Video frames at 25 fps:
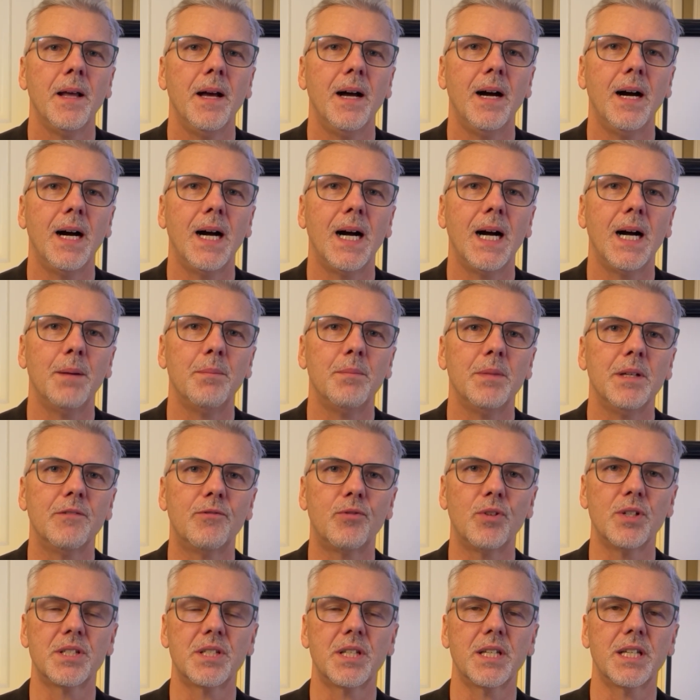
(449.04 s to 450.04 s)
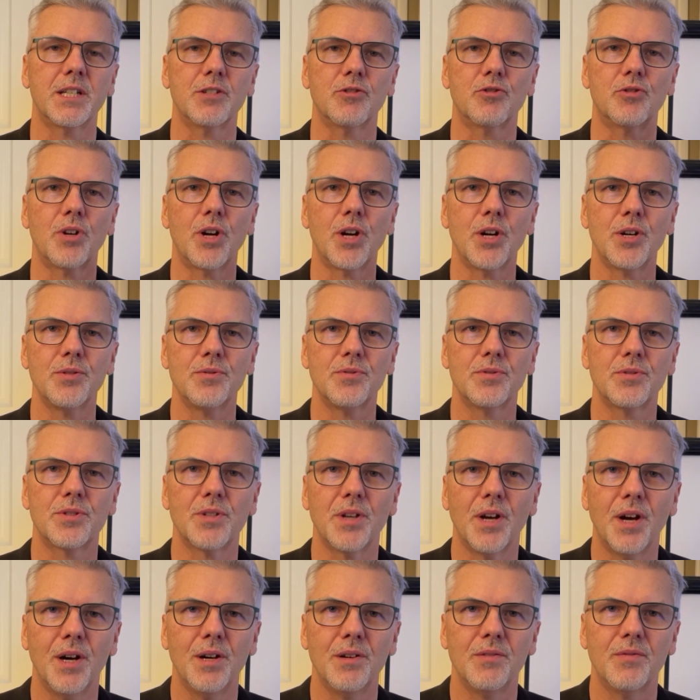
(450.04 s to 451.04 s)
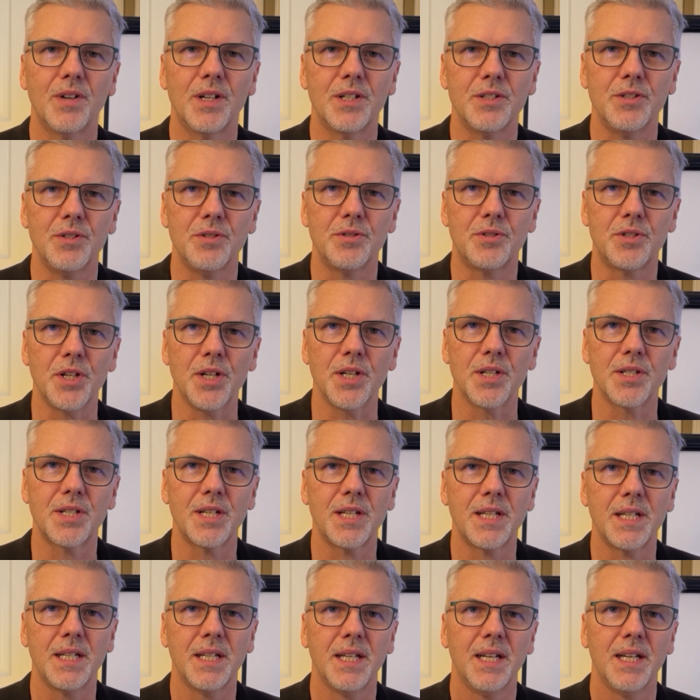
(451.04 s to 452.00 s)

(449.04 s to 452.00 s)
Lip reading: If we're seeing drones over New Jersey,